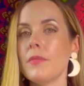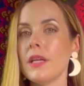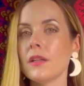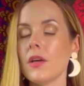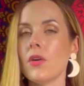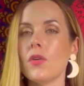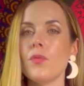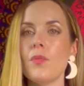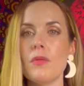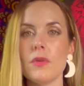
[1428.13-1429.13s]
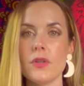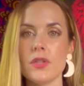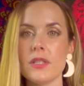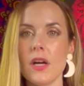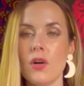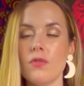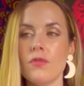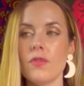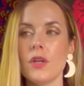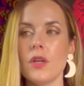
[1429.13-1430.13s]
be alone, be with
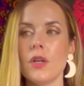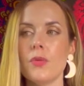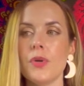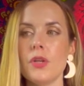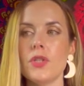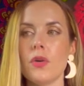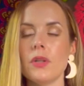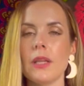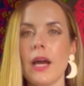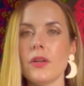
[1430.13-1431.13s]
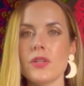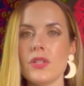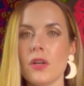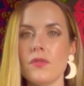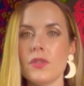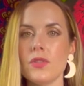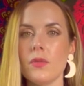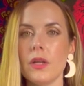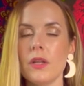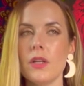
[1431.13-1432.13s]
yourself, but you don't allow yourself to do
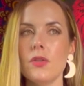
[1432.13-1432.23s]
it.